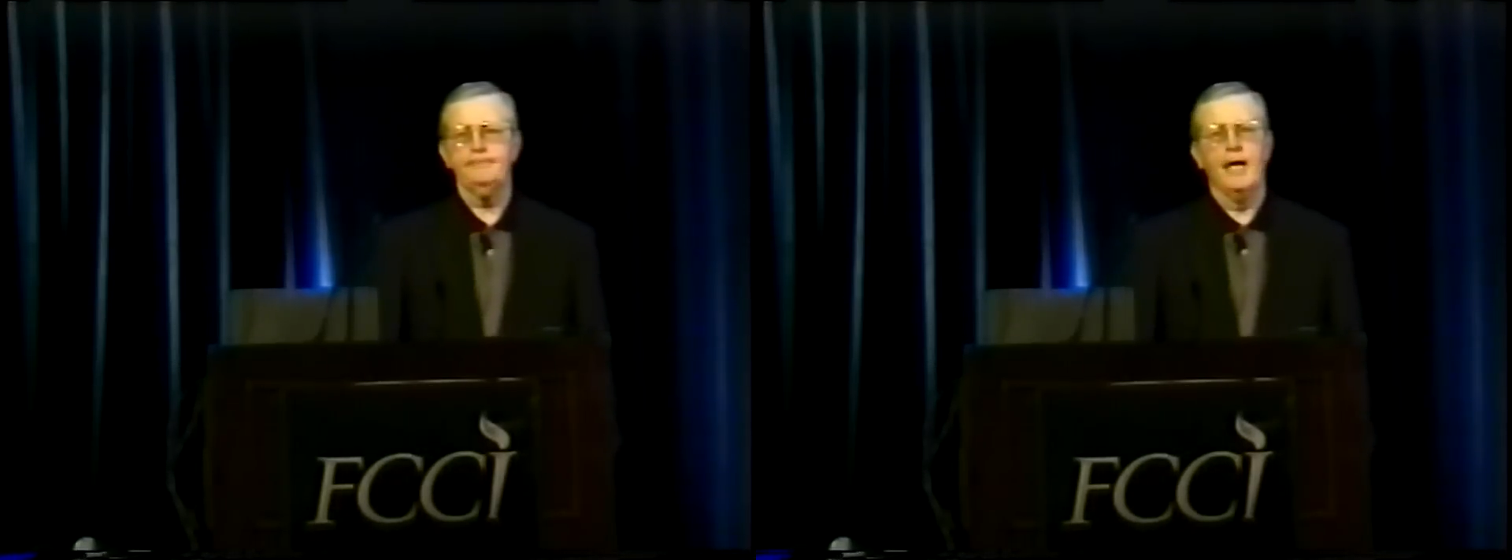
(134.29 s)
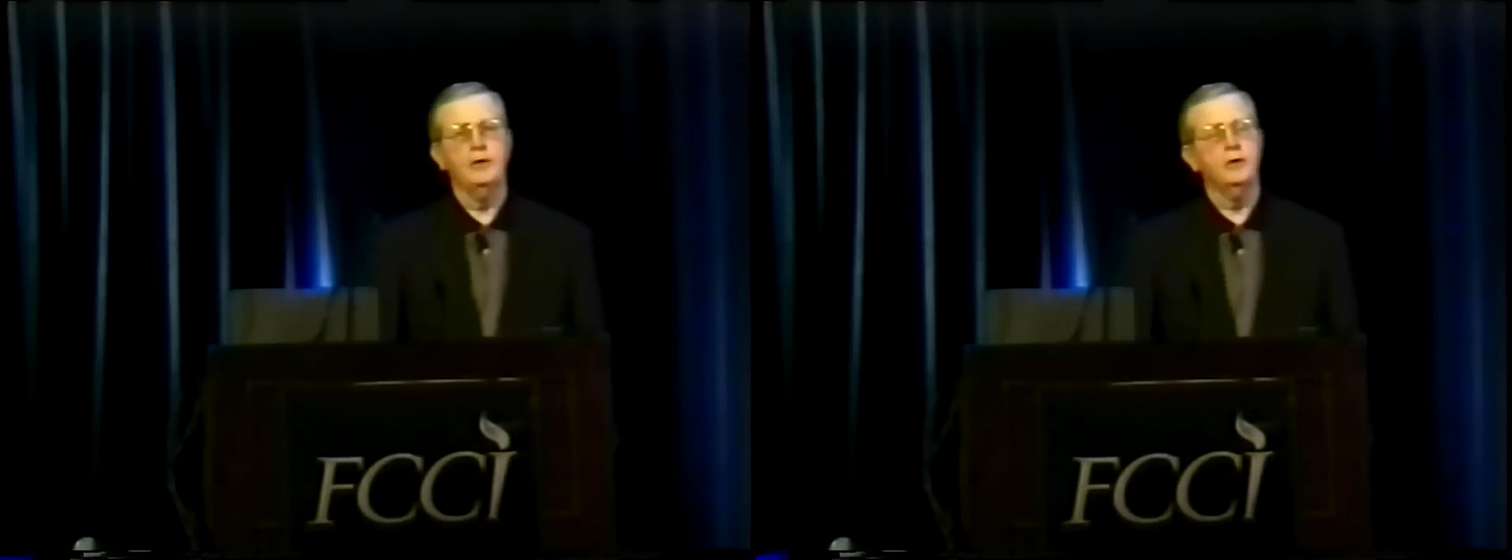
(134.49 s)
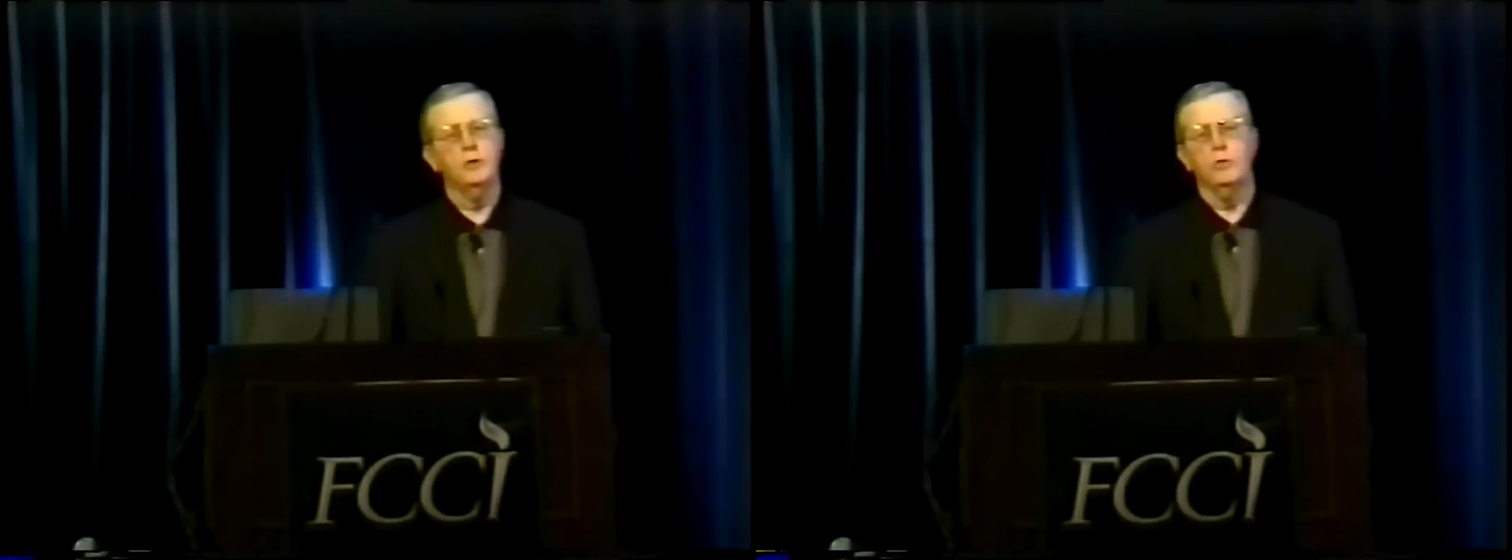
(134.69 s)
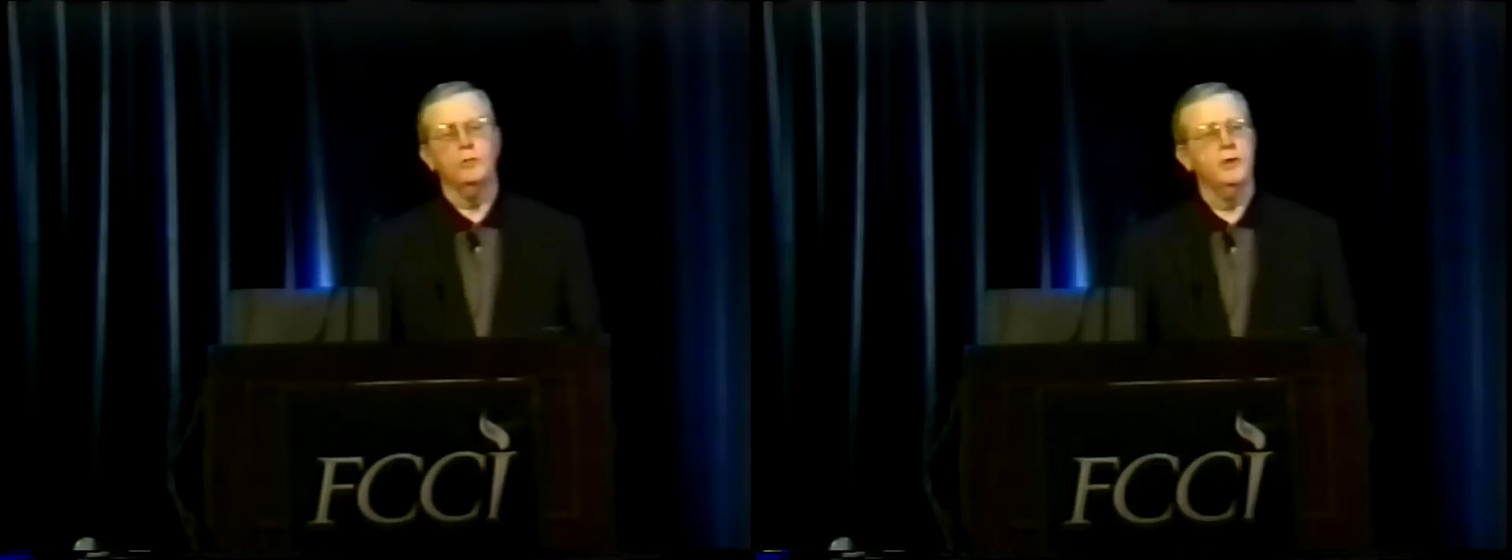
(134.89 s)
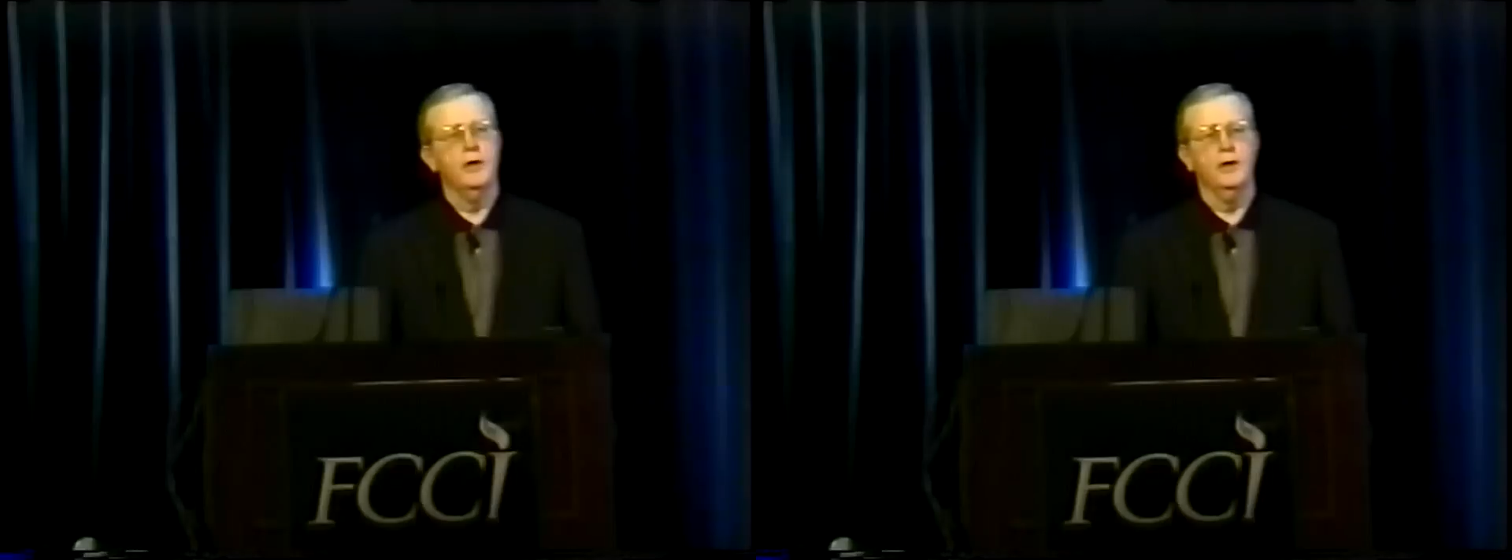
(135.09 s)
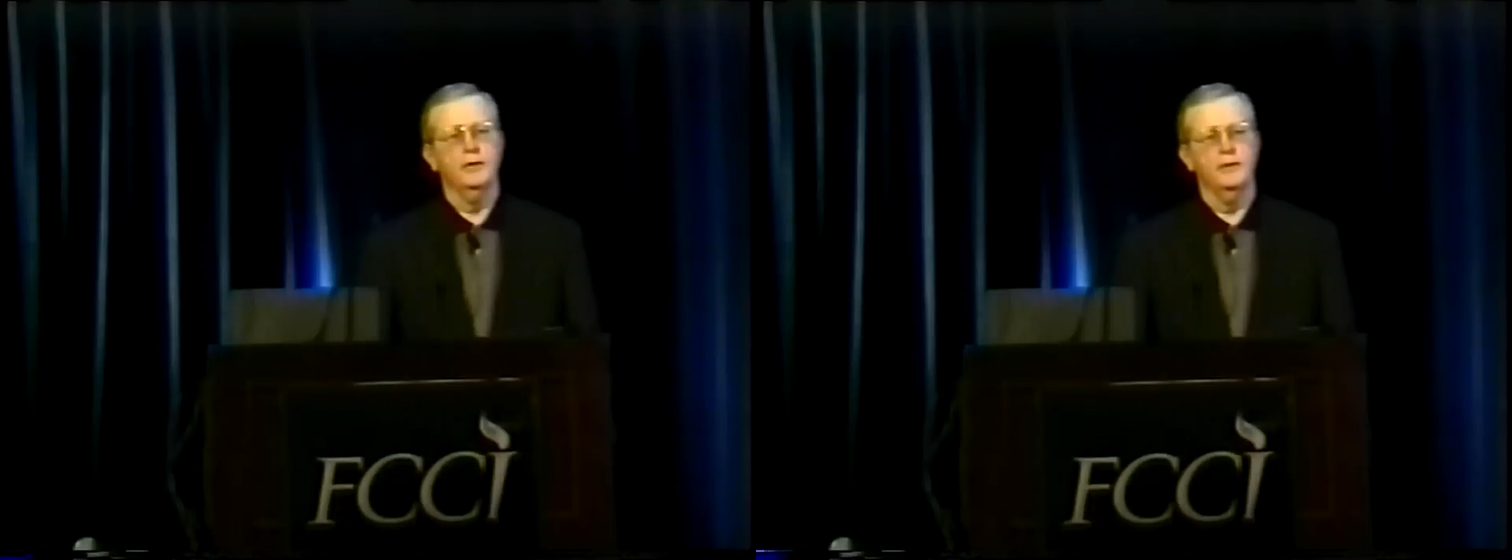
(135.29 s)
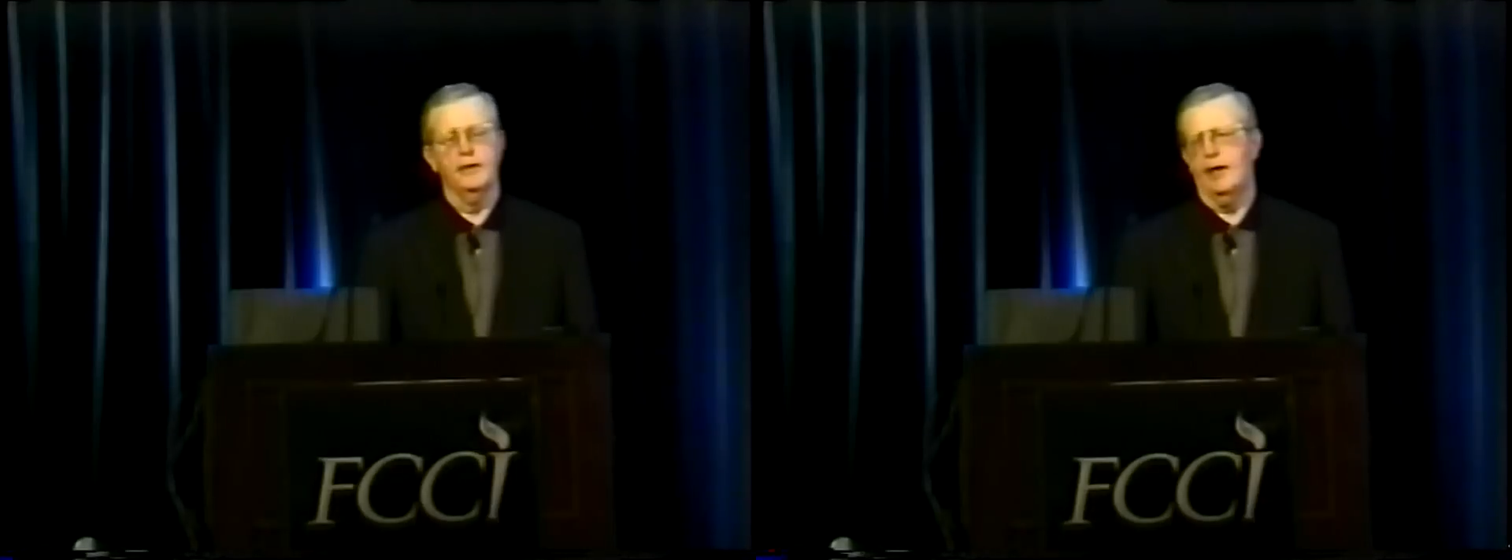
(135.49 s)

I look at where we are and think,